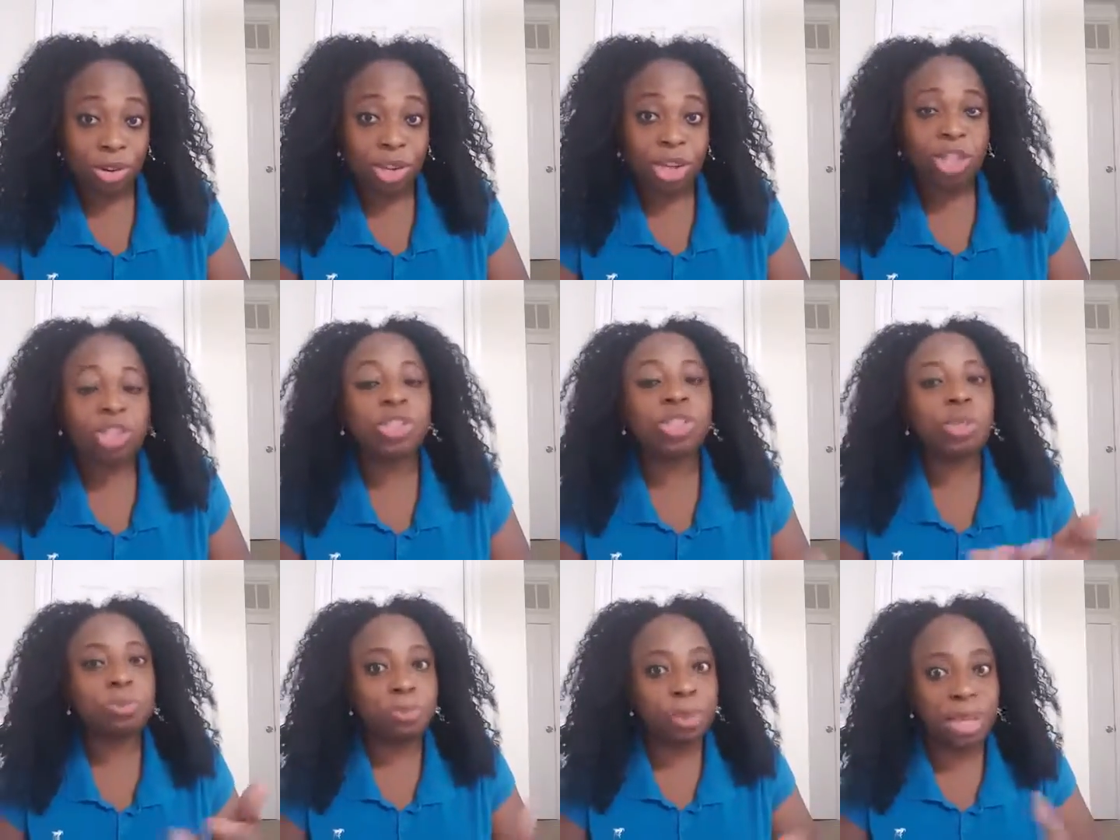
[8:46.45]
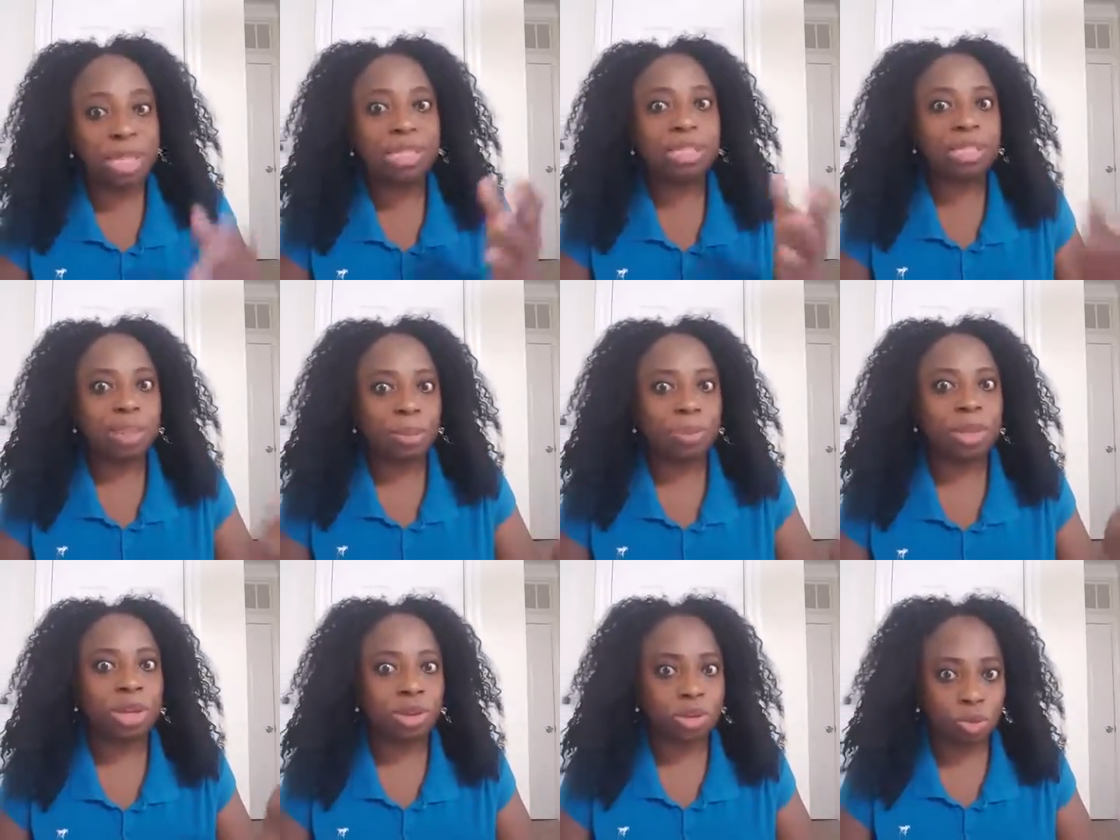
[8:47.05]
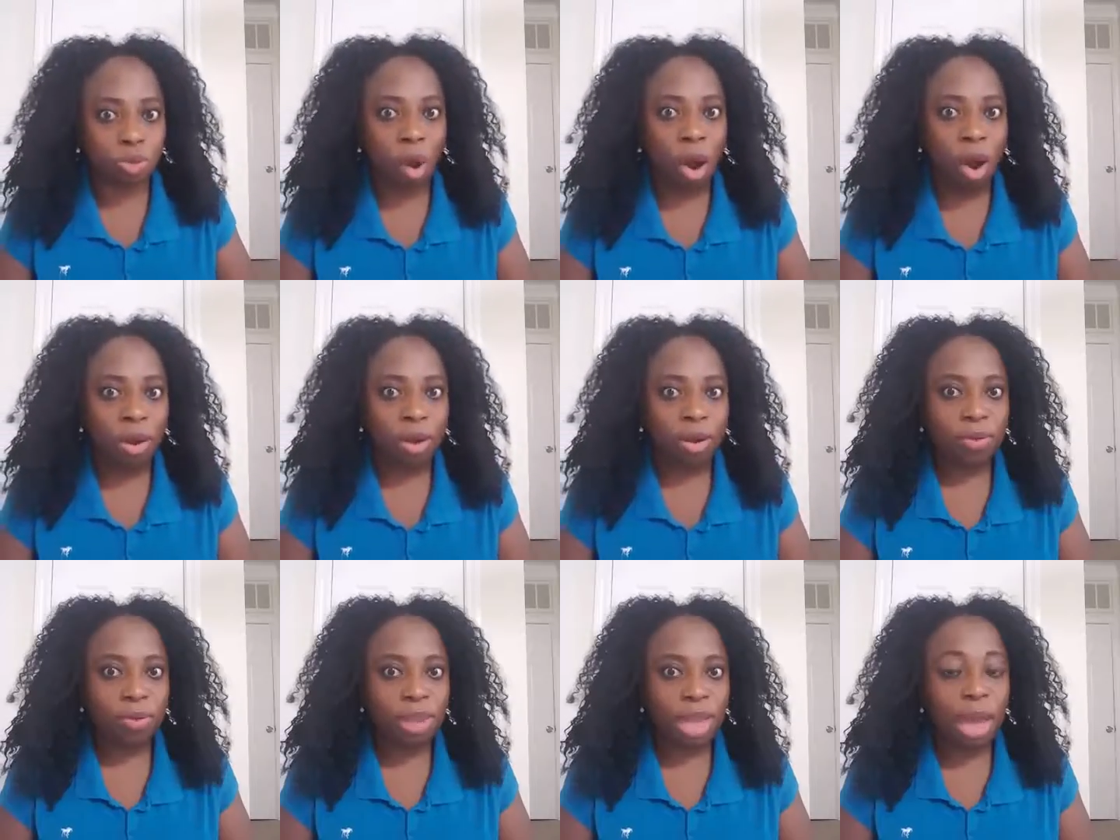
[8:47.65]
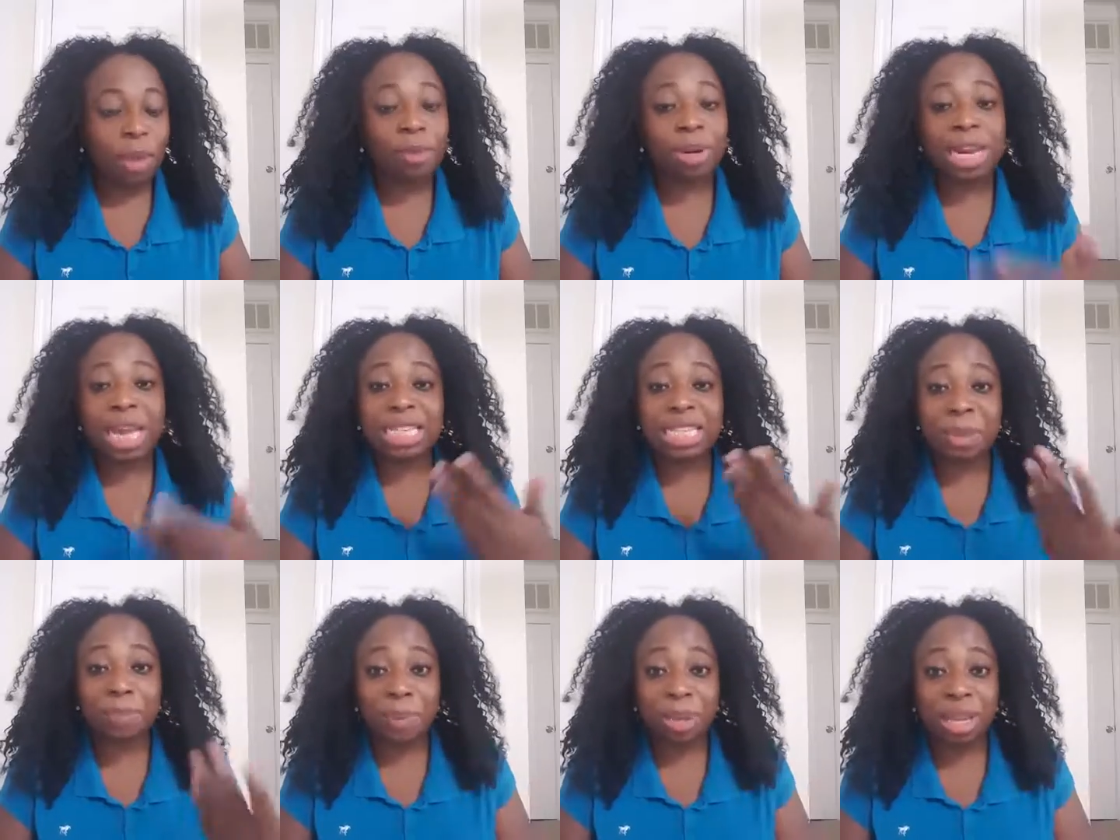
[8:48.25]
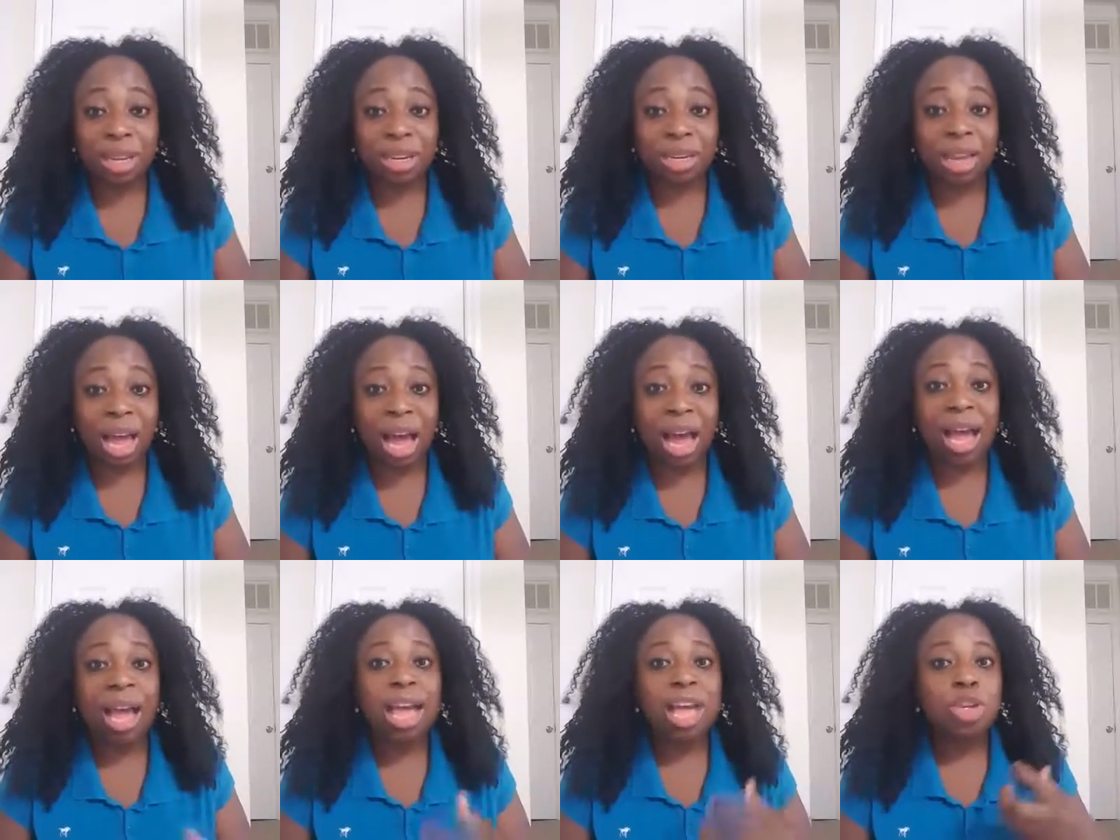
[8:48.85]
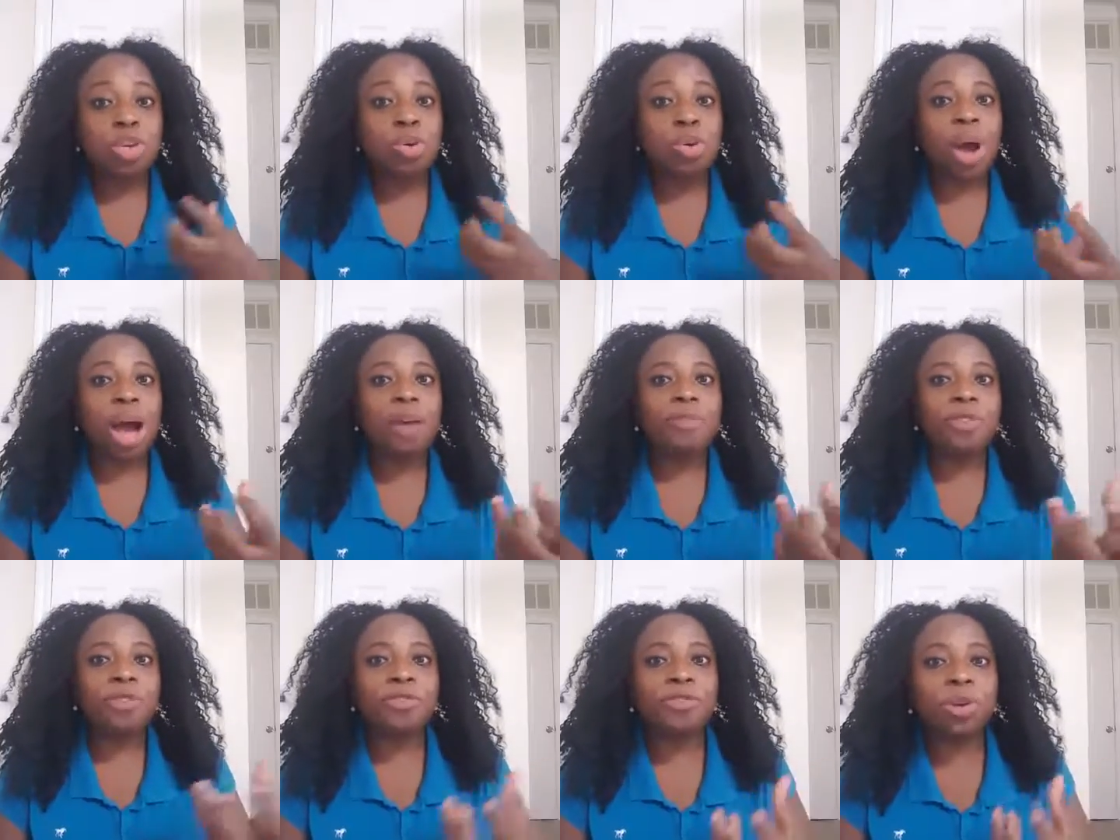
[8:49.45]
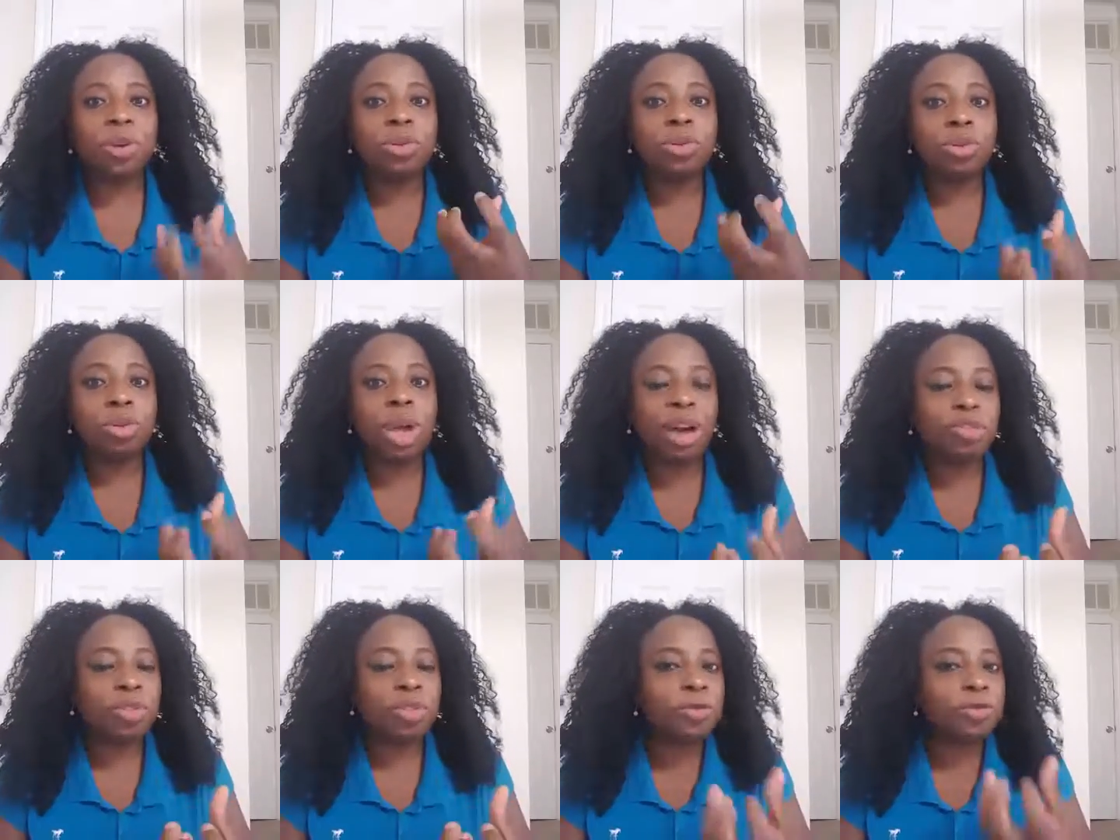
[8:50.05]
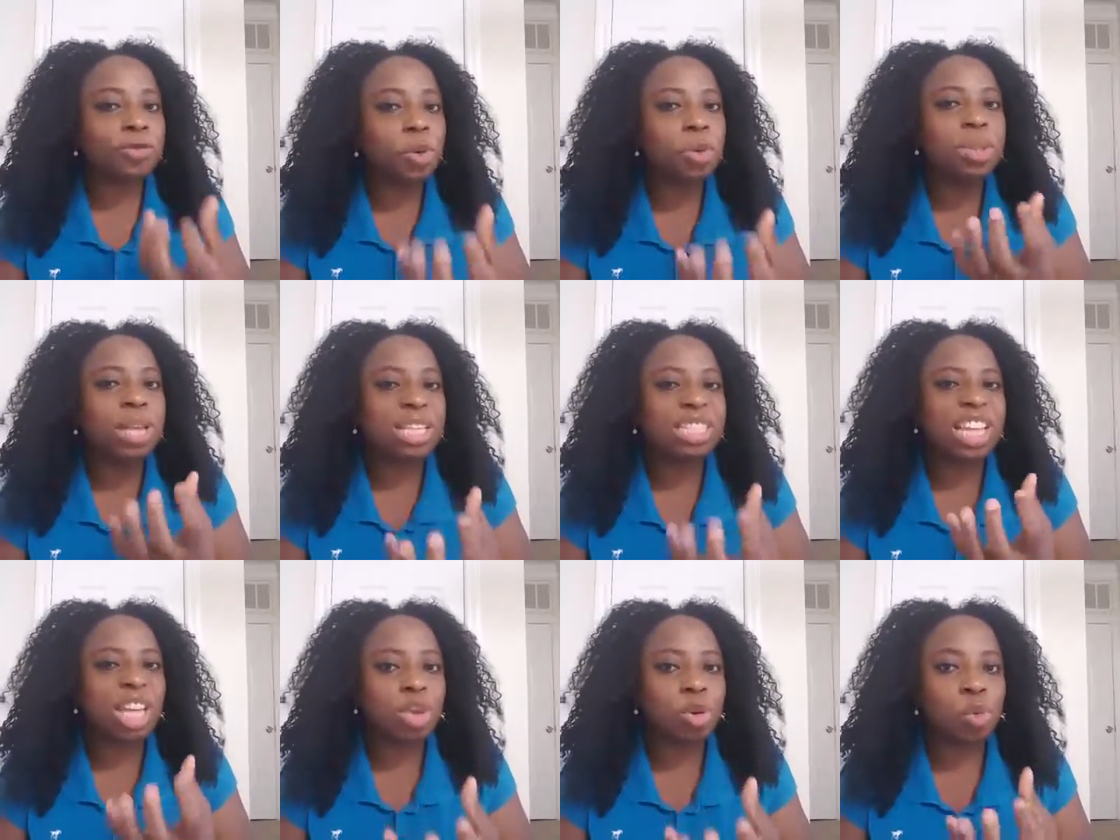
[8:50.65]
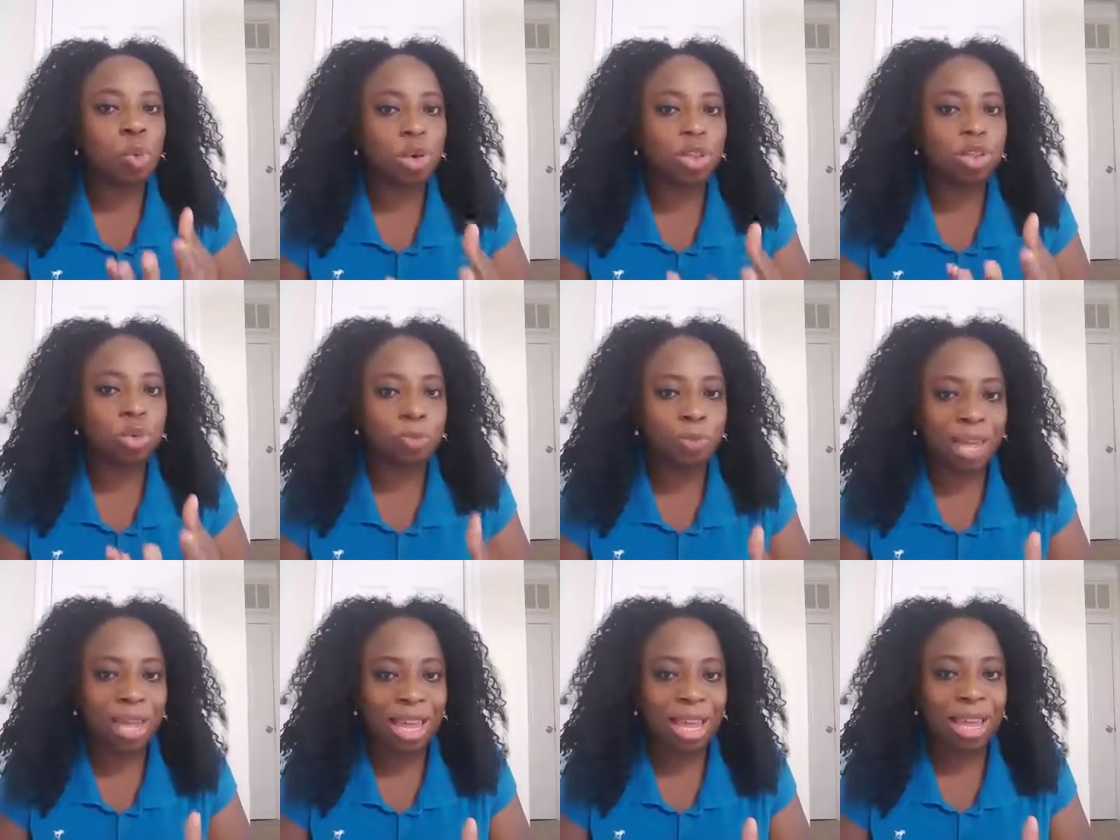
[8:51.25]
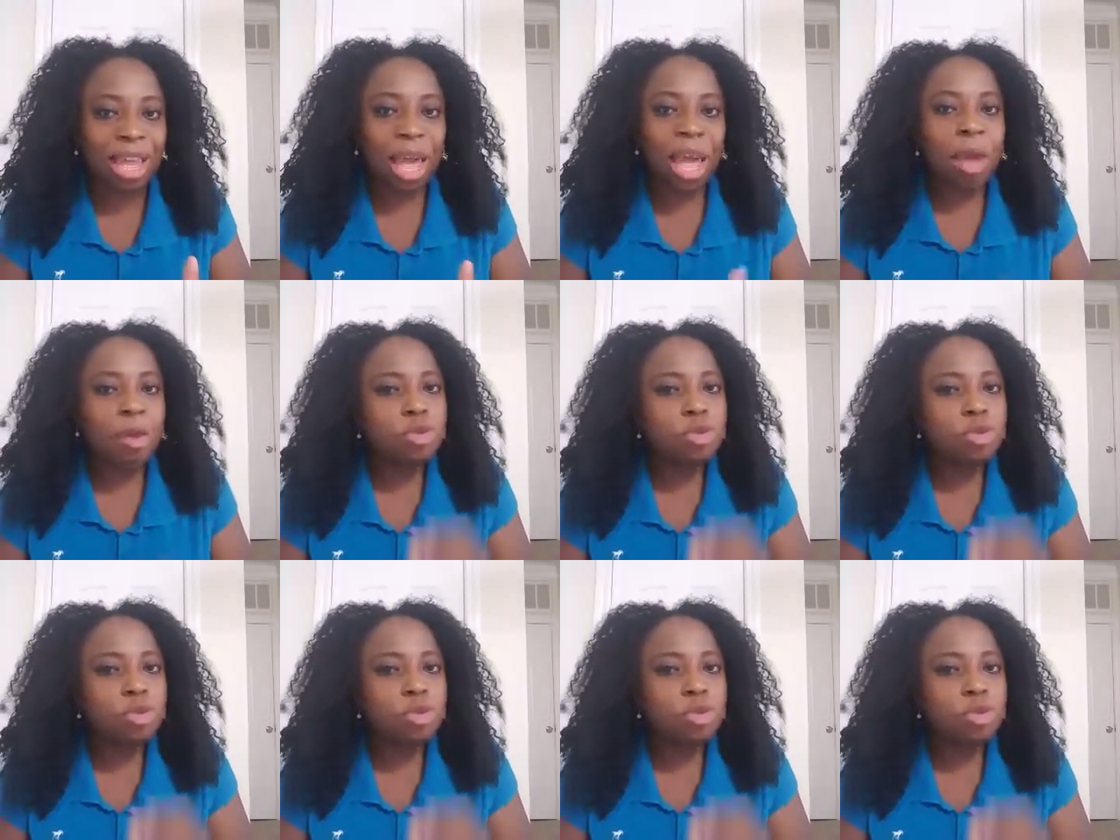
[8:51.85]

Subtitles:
It just means something is wrong. And when I say peeing a lot, you have the fullness that you want to pee.